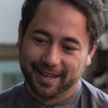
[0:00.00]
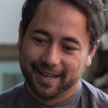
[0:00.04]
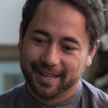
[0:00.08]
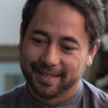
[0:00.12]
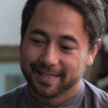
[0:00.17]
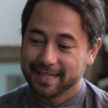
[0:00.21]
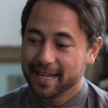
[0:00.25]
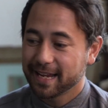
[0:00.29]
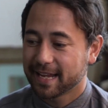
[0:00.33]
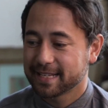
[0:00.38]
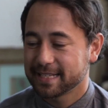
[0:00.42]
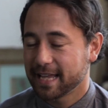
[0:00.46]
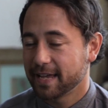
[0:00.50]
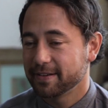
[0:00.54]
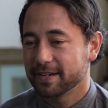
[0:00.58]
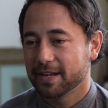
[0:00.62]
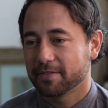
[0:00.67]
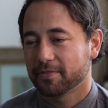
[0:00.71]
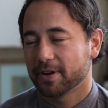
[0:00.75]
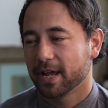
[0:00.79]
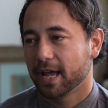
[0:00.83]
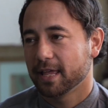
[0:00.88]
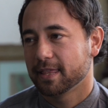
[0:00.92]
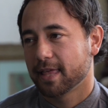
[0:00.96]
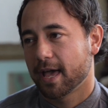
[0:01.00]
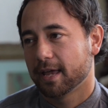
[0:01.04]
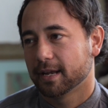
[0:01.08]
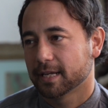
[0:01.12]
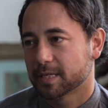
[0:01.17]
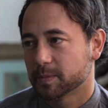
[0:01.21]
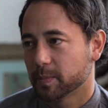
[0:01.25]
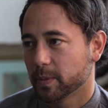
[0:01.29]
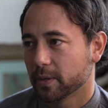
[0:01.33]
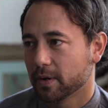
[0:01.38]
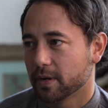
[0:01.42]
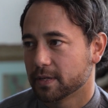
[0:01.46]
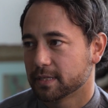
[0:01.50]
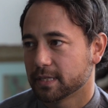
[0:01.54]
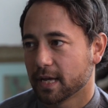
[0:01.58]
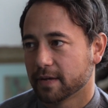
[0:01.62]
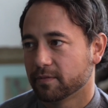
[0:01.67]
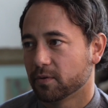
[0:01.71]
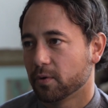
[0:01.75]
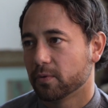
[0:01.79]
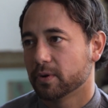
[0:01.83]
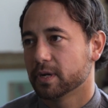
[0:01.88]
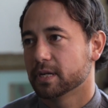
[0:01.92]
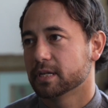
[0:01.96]
Yeah, because I've never had that experience.
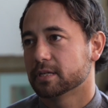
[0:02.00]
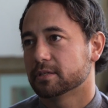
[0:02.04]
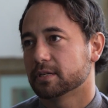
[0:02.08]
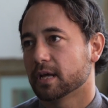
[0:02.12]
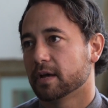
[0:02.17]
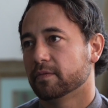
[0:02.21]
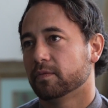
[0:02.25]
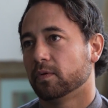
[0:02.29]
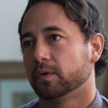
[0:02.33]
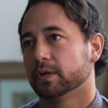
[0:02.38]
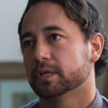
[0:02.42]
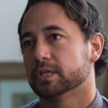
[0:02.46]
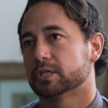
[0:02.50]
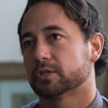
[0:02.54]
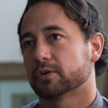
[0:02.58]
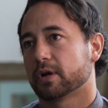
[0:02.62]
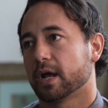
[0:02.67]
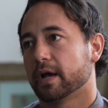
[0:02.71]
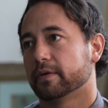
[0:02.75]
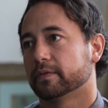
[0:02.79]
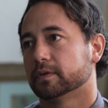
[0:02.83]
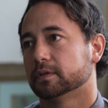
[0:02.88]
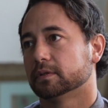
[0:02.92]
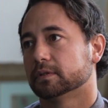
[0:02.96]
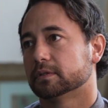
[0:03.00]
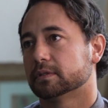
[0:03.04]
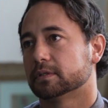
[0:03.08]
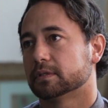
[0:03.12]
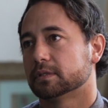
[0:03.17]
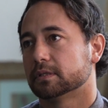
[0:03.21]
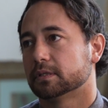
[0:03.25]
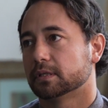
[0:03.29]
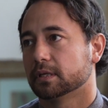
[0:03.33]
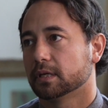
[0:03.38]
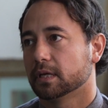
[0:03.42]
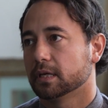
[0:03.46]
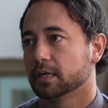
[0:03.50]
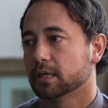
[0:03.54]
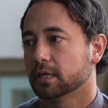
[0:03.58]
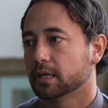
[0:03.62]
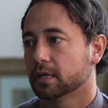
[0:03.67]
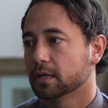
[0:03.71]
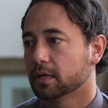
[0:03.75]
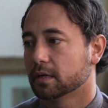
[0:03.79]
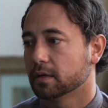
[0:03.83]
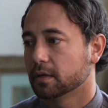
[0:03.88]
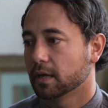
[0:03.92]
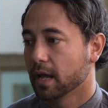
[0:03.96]
I've only traveled to
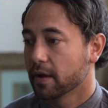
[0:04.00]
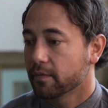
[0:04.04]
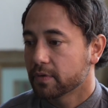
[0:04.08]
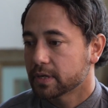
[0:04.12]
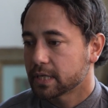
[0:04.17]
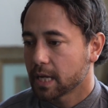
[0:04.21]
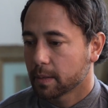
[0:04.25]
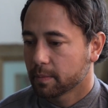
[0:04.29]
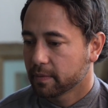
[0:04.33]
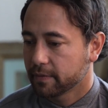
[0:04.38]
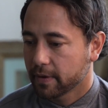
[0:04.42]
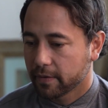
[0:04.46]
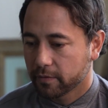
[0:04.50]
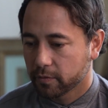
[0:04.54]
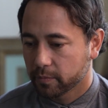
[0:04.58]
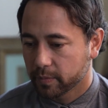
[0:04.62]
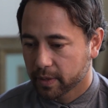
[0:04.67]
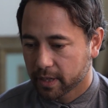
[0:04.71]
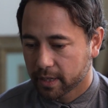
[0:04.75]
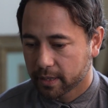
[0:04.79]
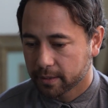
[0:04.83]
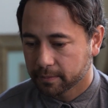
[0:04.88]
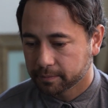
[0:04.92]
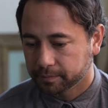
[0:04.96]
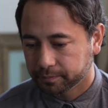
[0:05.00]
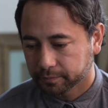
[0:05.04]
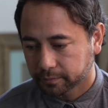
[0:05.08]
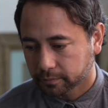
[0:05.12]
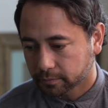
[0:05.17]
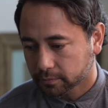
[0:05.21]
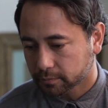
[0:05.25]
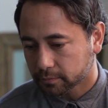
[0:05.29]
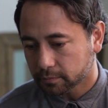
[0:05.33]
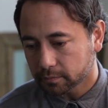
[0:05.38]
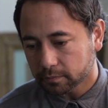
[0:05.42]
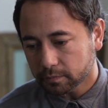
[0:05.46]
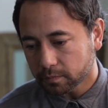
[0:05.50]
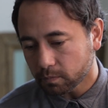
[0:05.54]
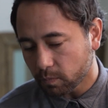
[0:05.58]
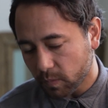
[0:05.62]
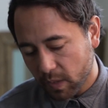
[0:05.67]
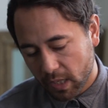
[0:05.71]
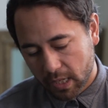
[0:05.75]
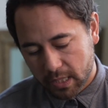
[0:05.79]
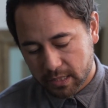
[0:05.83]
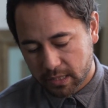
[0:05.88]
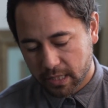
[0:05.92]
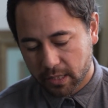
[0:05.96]
India. Every time I've ever been
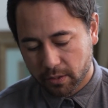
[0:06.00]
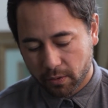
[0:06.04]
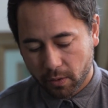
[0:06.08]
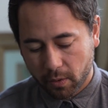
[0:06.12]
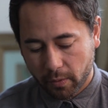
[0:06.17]
has either